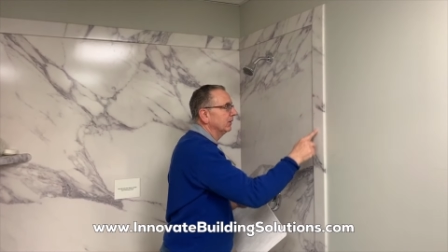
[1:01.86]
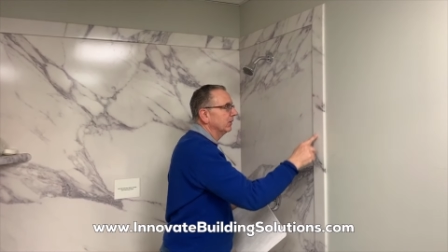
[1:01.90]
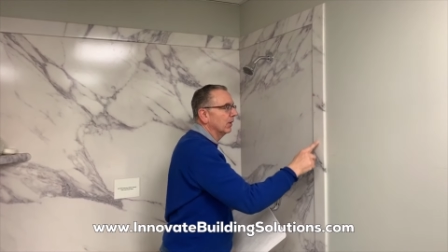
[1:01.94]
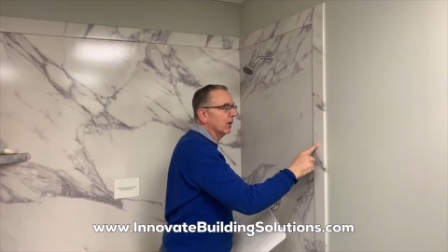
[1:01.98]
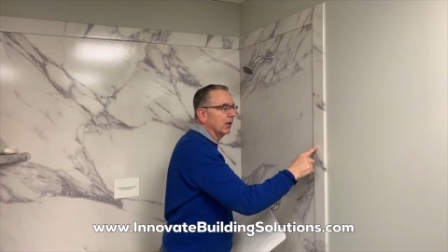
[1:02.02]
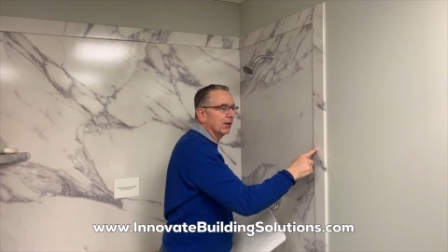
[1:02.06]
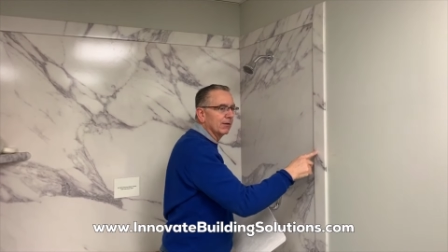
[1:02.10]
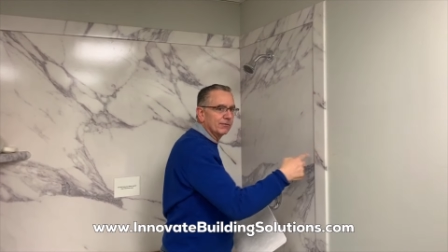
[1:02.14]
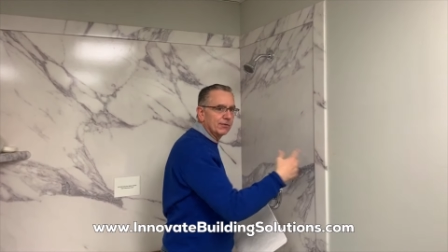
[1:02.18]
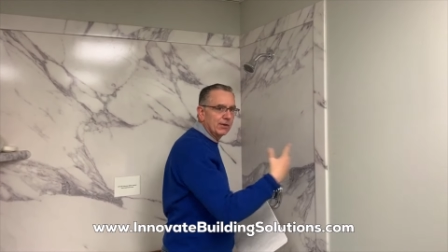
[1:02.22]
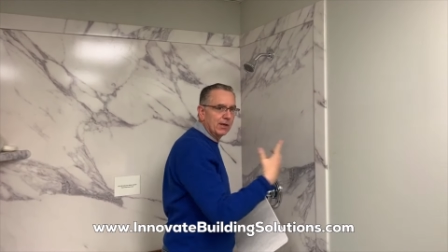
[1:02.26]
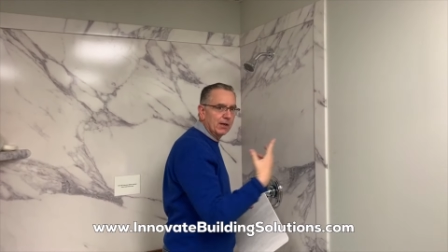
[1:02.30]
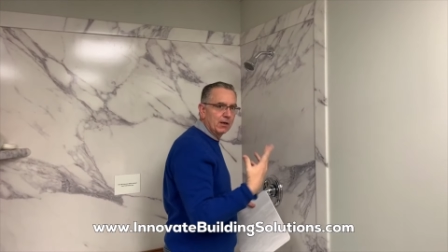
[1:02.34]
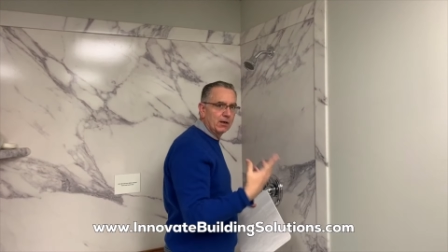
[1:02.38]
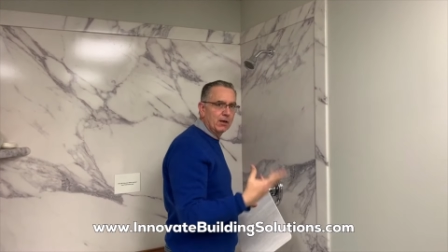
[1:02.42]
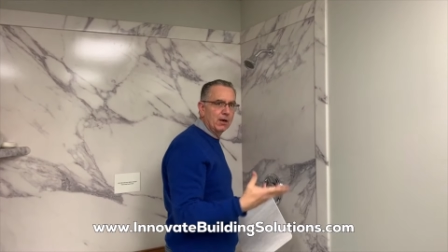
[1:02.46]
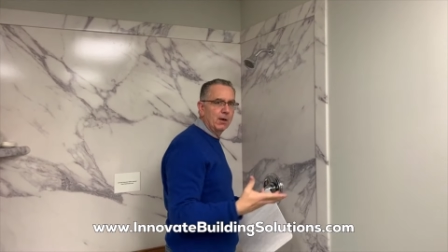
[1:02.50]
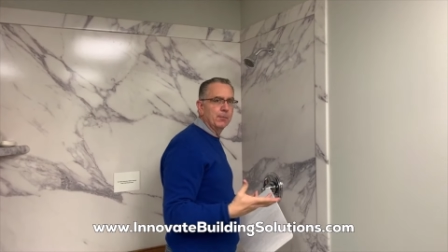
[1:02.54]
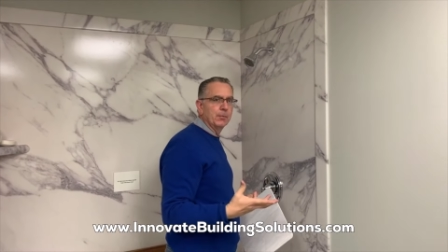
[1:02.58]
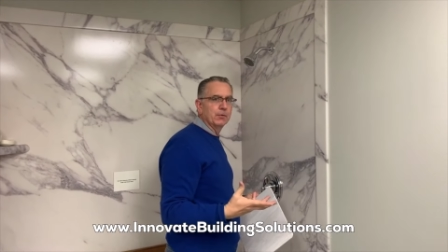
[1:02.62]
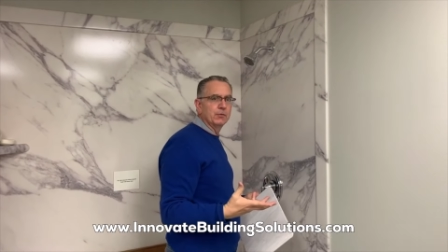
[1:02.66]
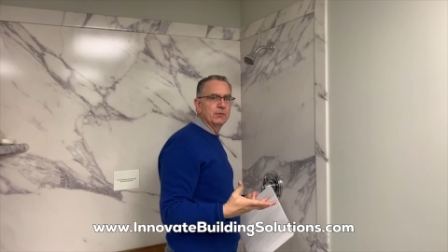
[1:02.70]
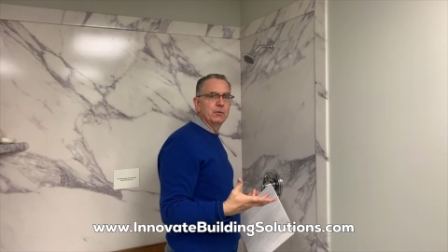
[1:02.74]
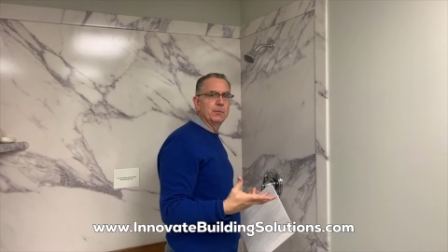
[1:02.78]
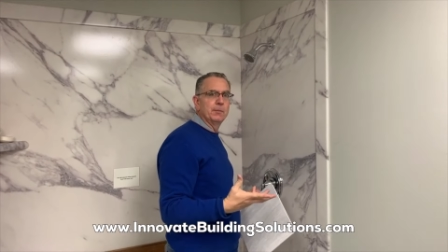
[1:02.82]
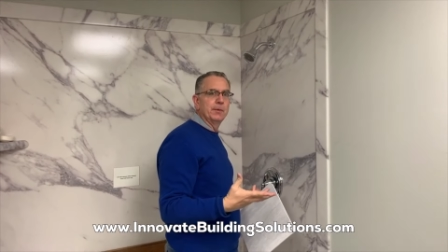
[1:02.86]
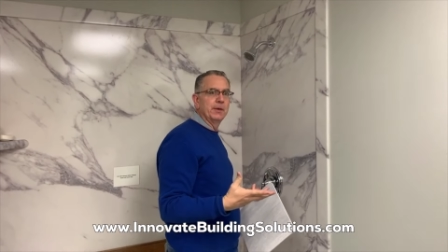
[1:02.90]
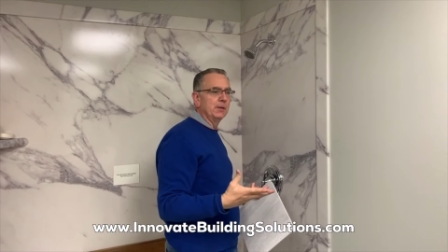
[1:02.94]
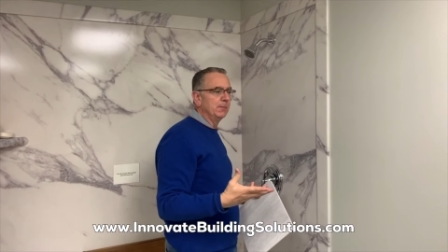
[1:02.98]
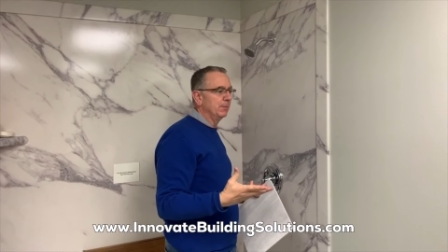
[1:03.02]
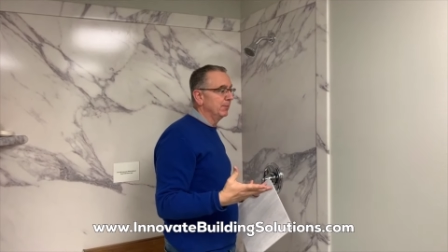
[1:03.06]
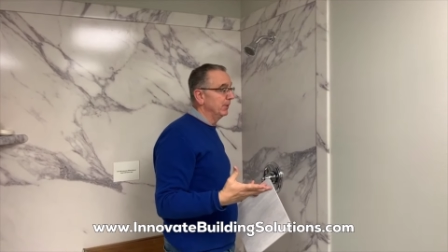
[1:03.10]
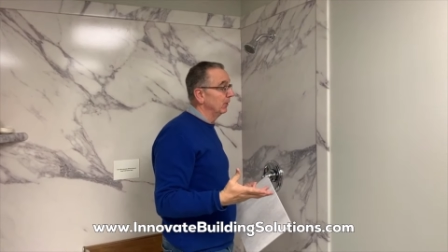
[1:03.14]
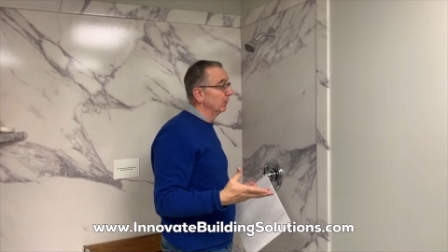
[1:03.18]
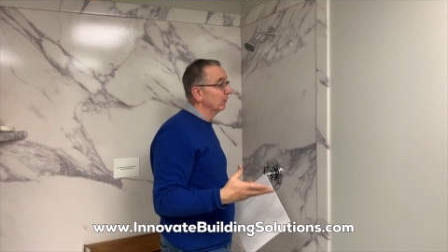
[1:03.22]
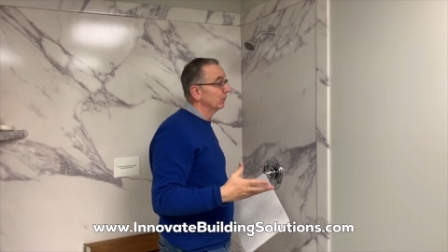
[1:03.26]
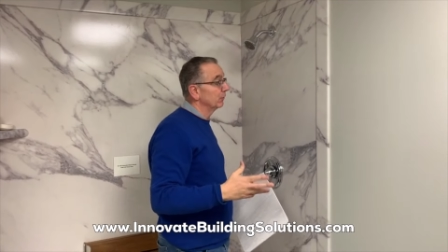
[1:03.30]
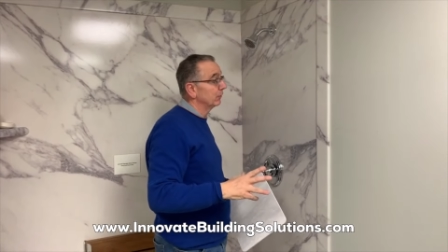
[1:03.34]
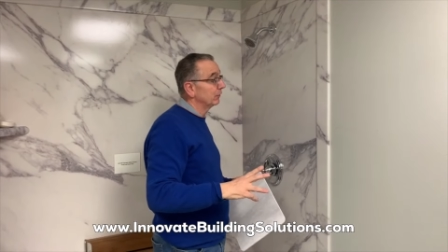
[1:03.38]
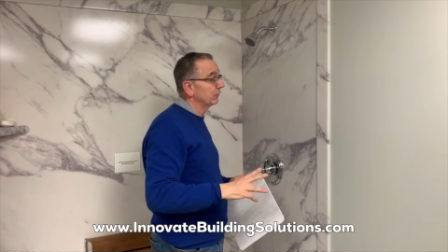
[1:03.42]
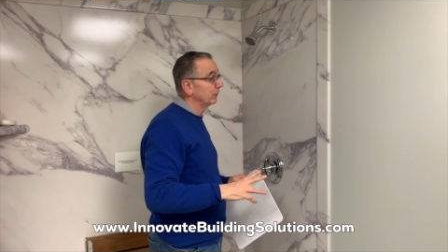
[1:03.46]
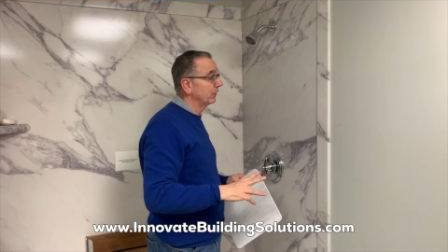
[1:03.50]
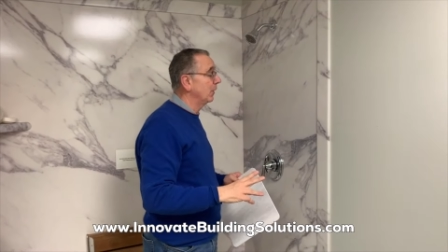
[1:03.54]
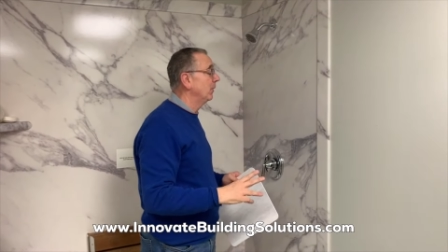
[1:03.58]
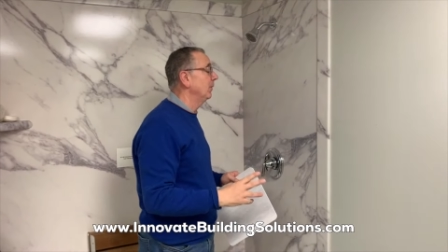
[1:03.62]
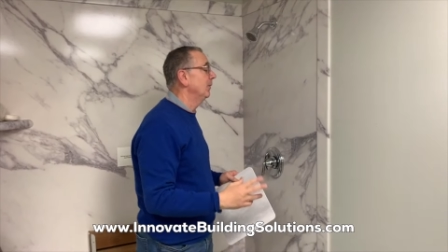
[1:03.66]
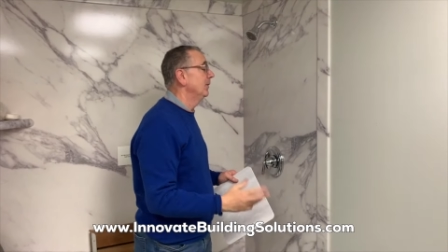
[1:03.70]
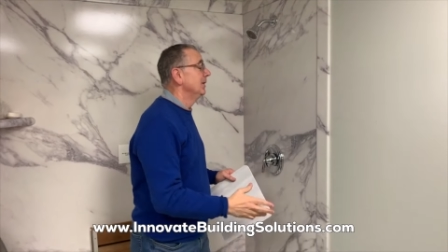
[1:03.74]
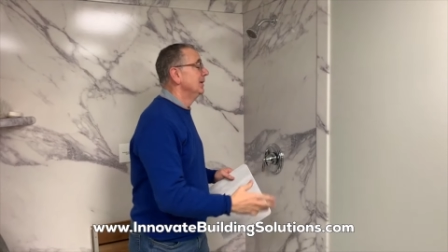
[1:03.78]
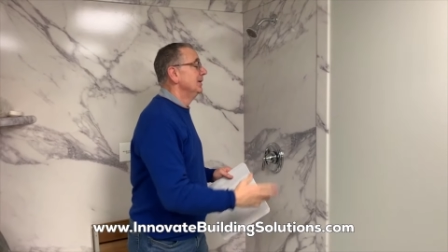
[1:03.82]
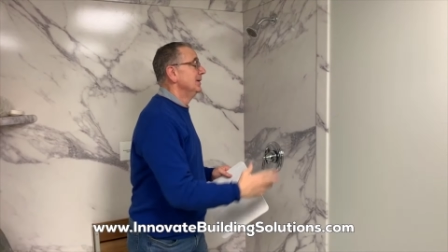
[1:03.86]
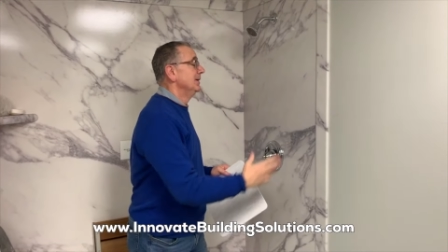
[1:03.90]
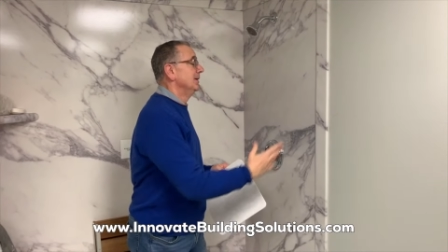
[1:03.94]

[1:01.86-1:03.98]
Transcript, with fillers: cut, if you had a couple too many beers or so,